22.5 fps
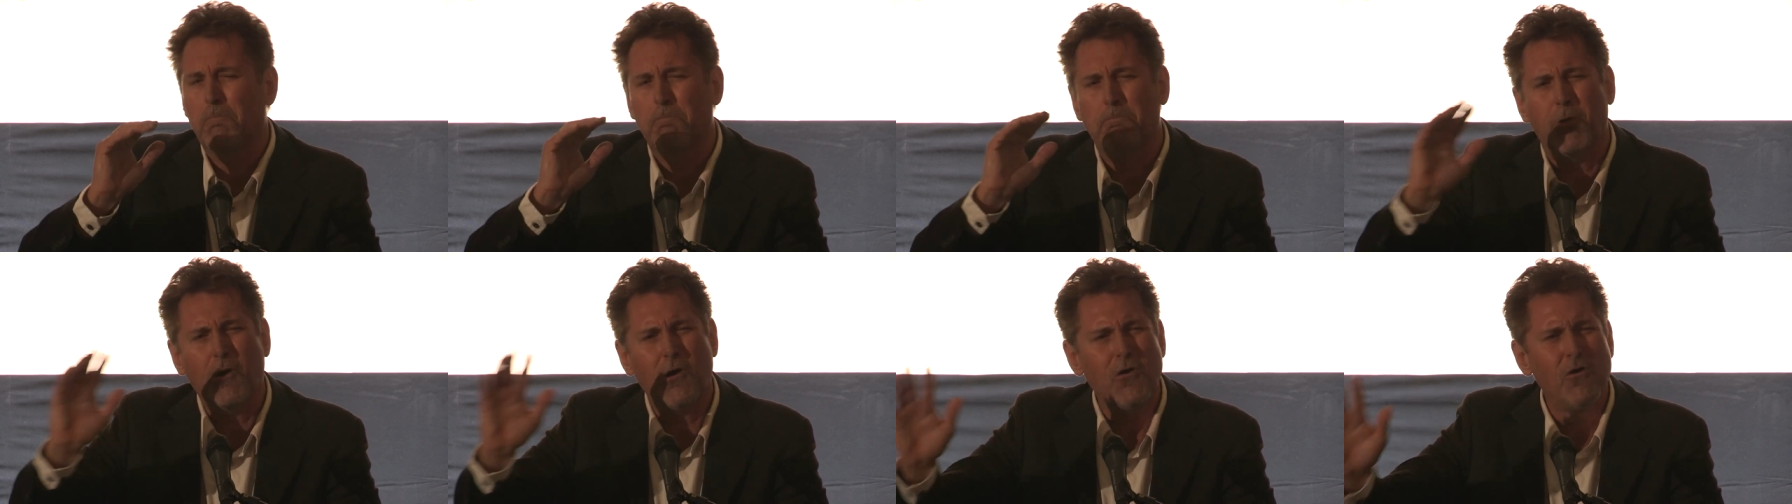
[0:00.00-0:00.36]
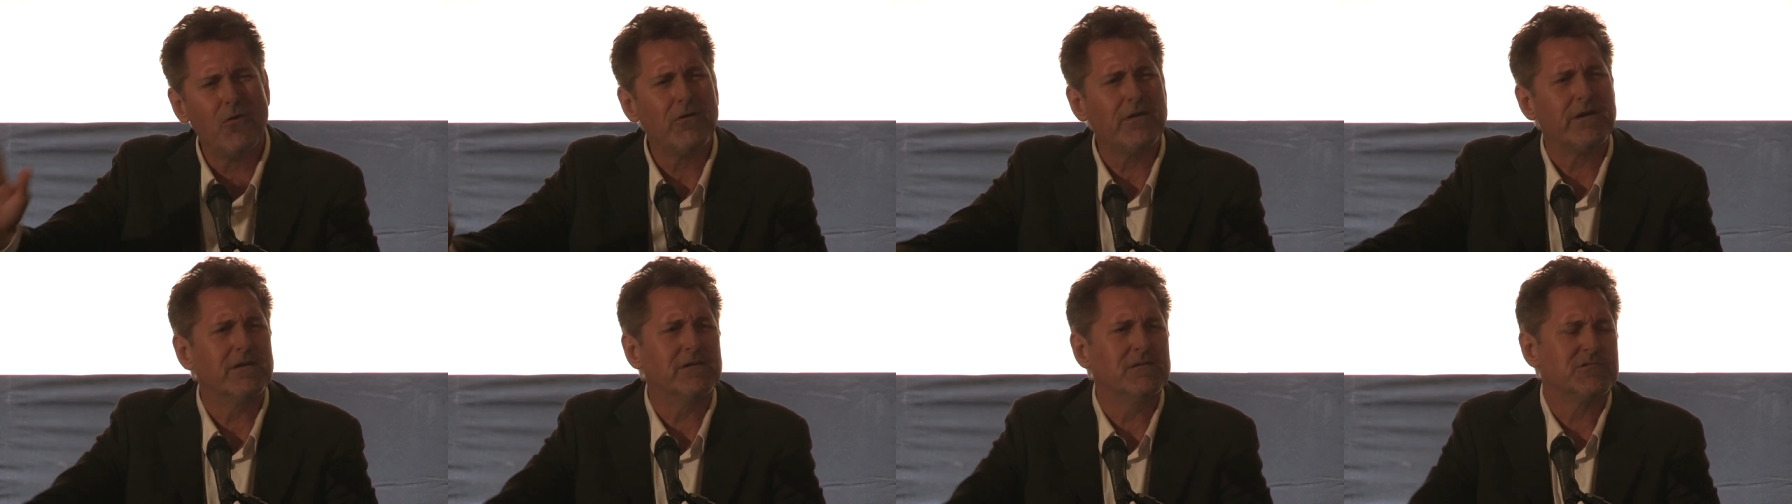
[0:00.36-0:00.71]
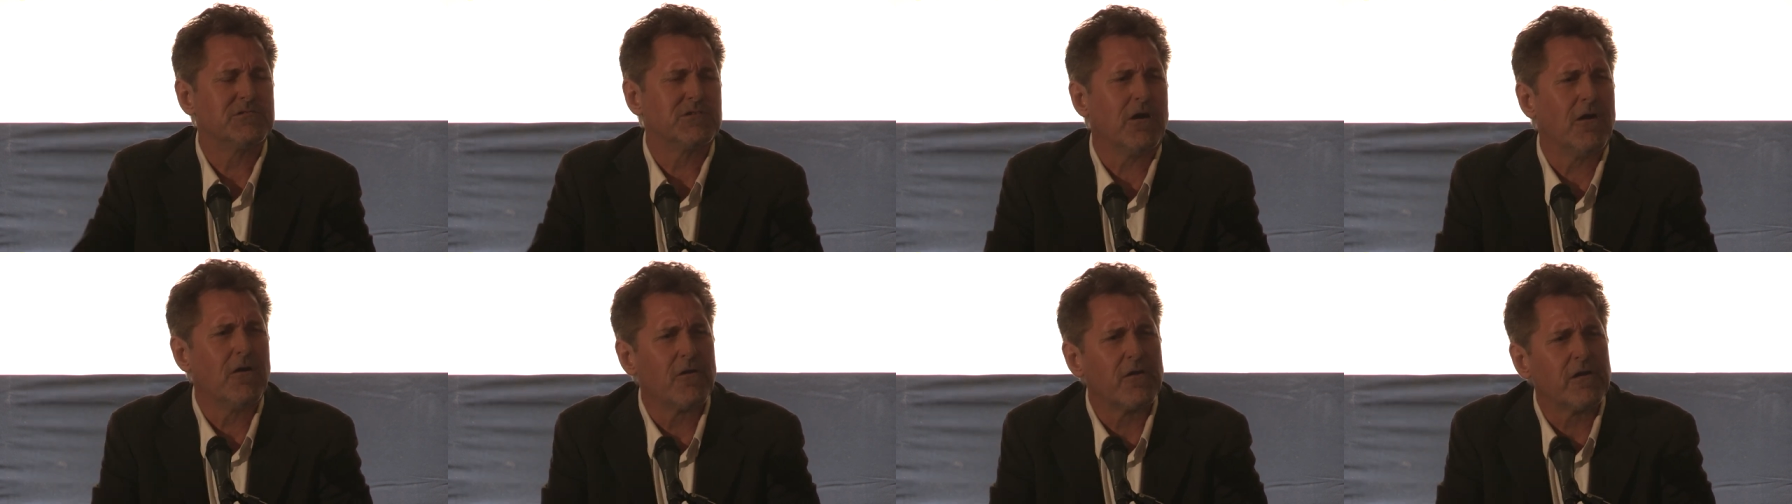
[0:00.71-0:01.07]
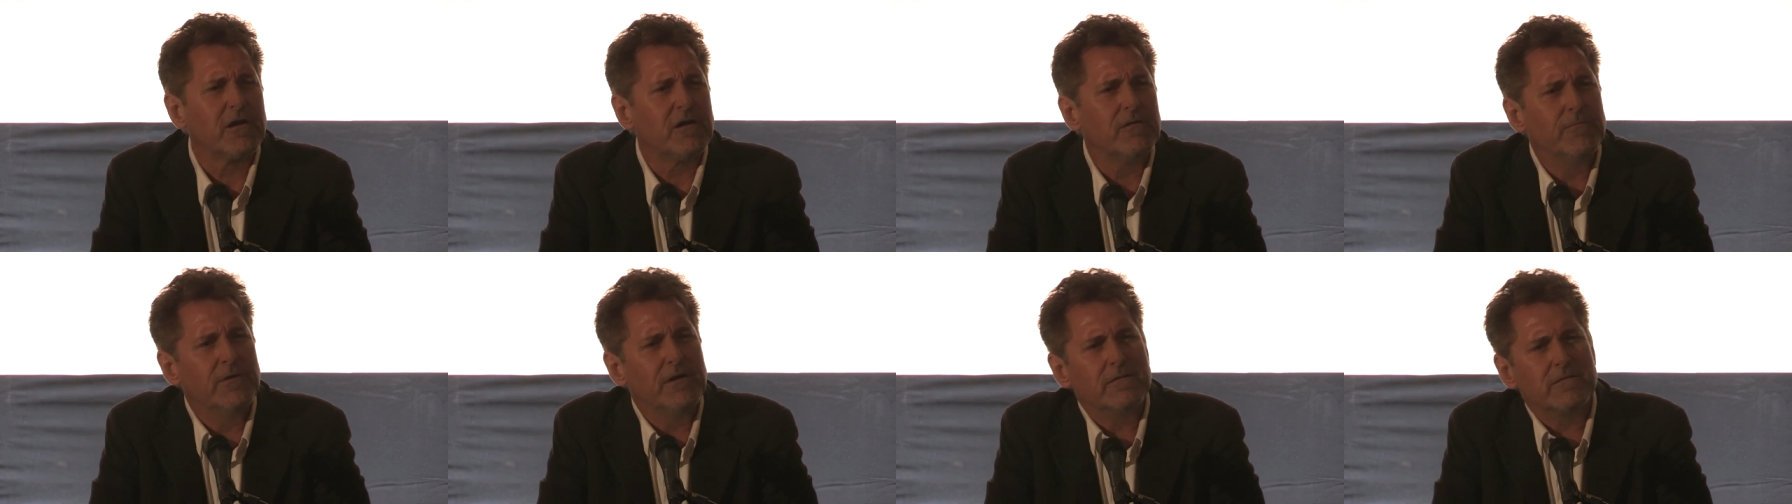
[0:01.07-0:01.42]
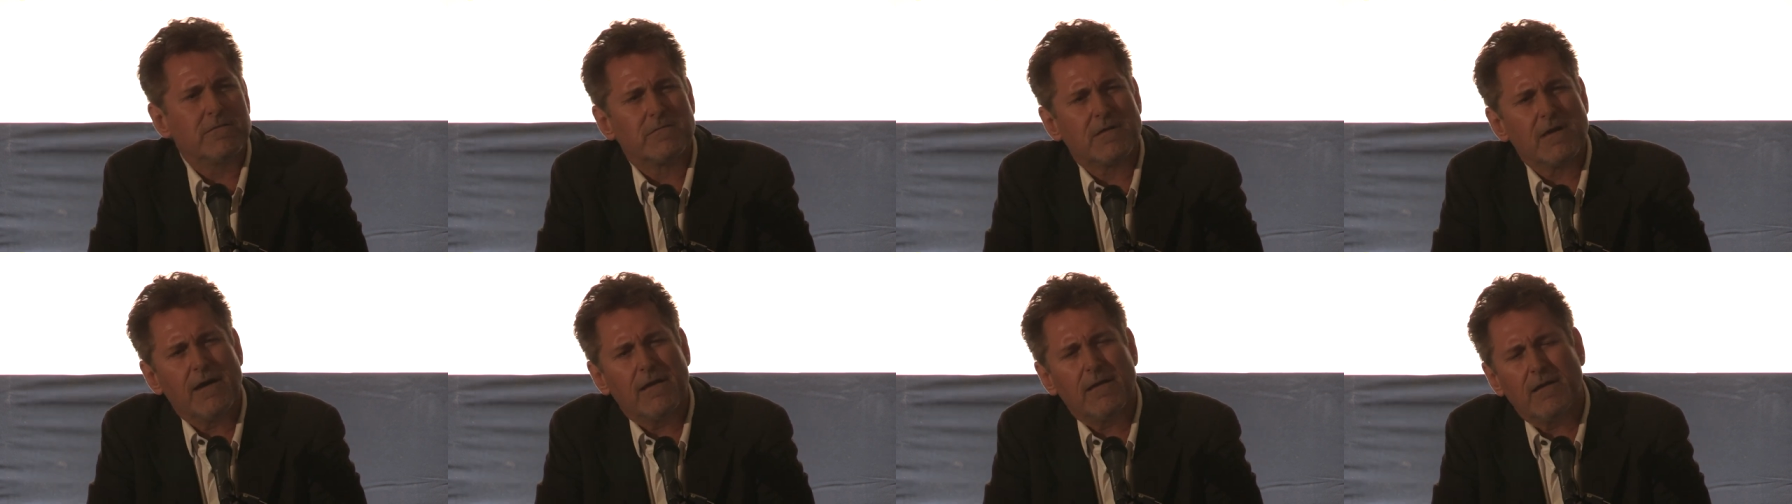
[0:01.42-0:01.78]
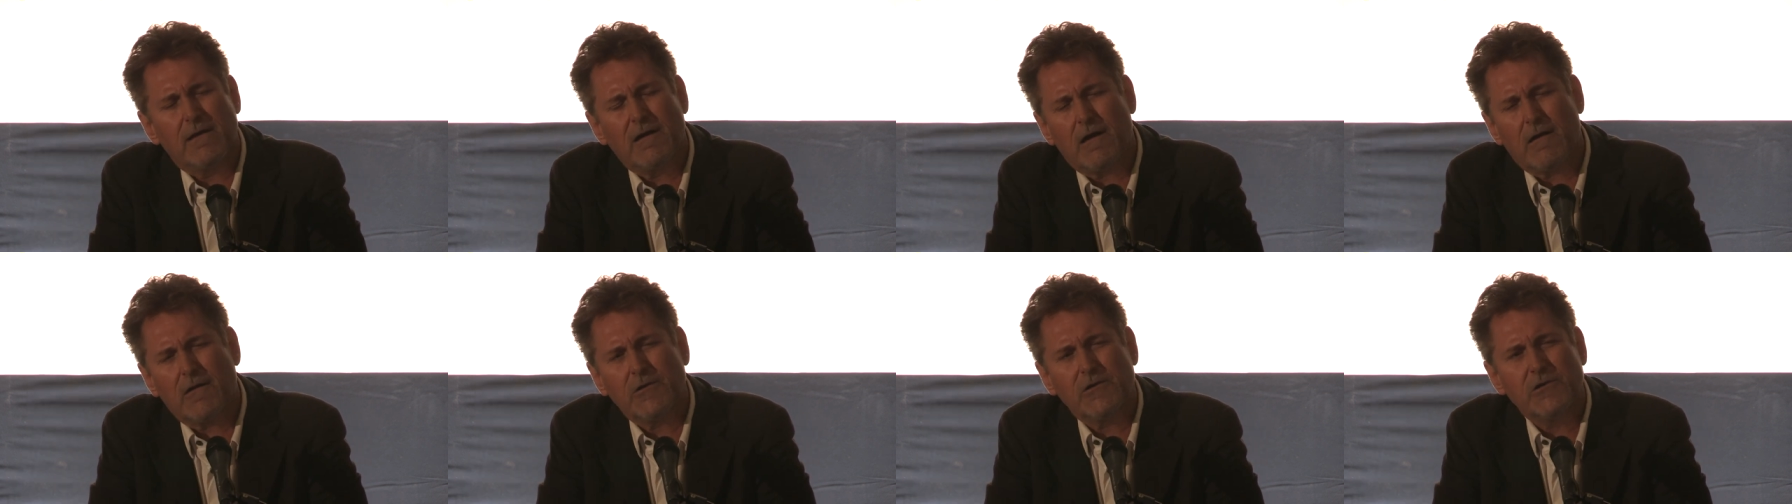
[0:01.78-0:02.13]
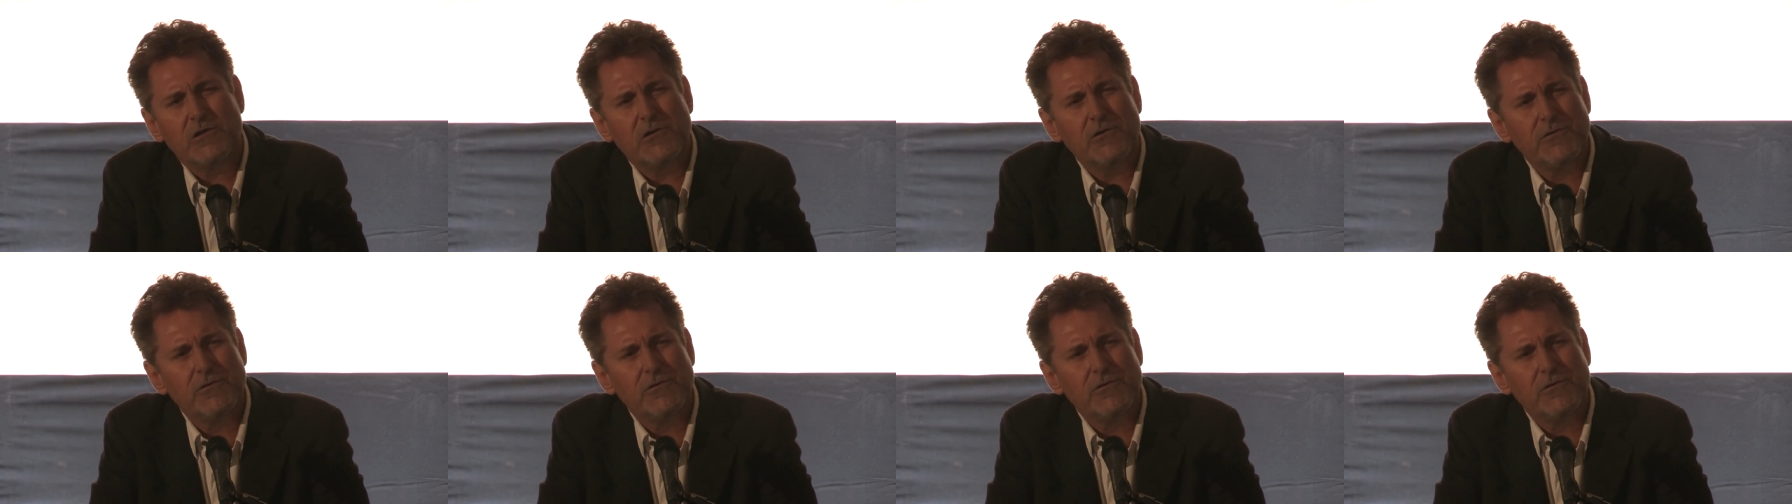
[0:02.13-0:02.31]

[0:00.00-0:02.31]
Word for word: the bogus arguments that are